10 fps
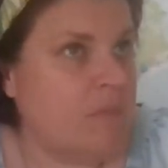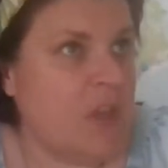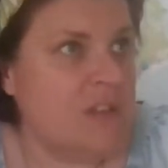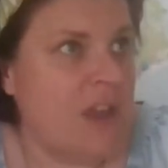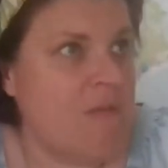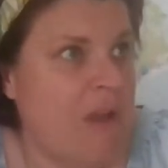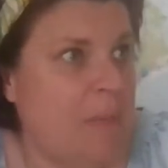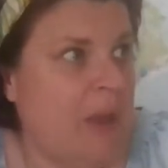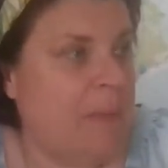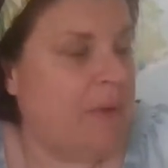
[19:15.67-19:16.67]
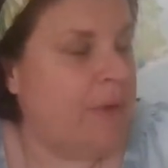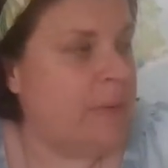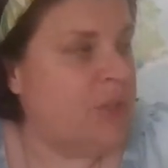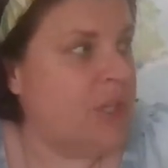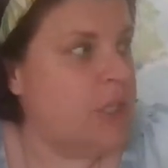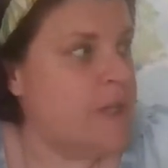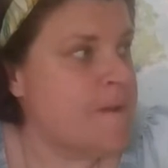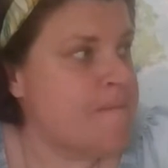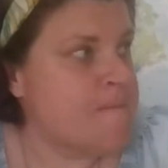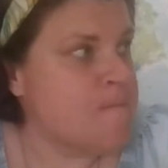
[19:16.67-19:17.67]
It's like red pepper cream cheese.
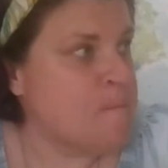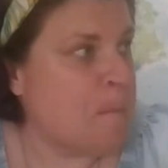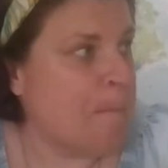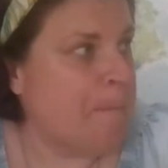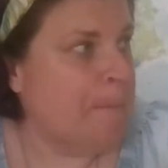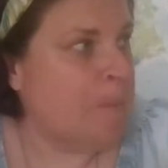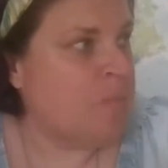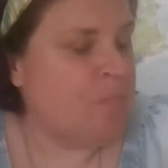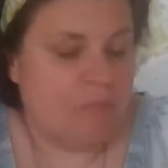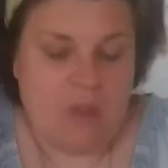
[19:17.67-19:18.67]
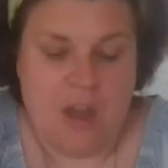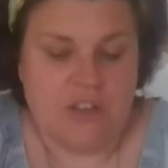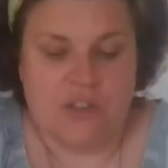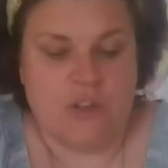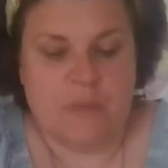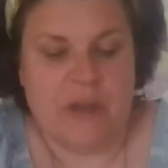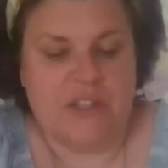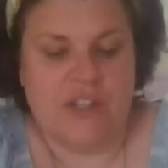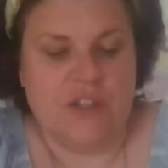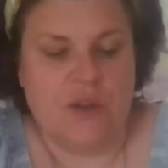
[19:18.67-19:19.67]
And it's not
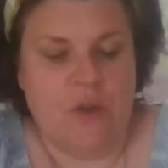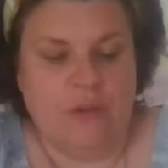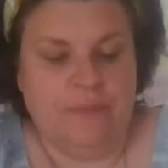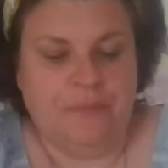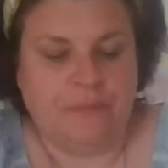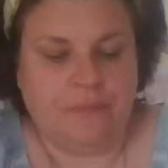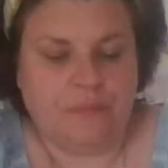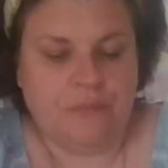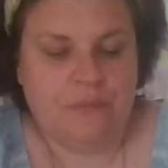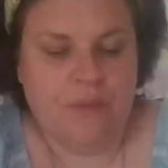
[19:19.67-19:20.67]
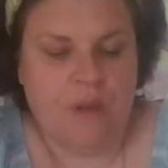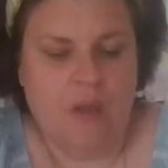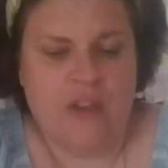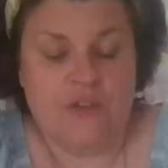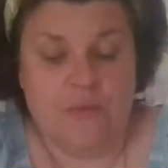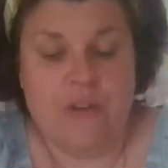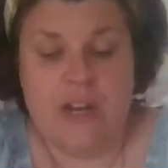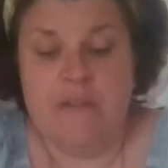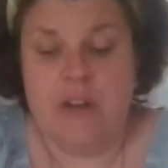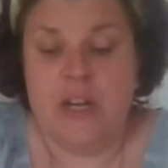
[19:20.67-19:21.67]
spicy at all. Oh, that's
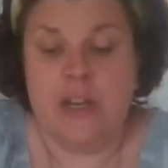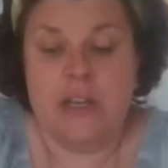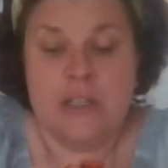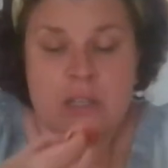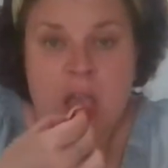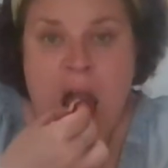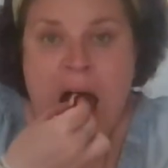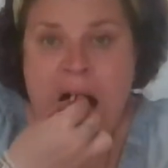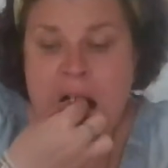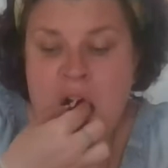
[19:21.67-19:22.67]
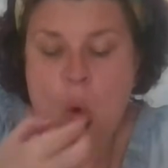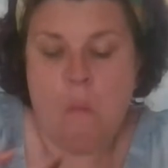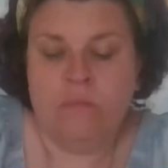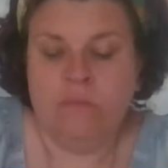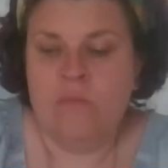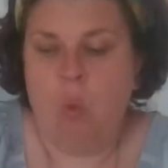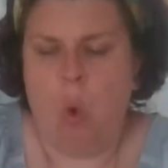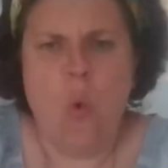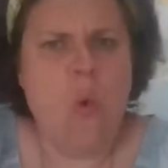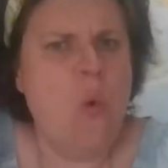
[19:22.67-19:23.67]
really, really nice.
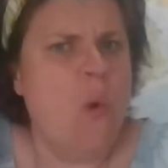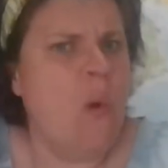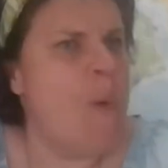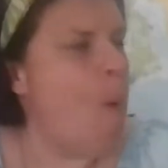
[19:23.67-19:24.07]
Ooh.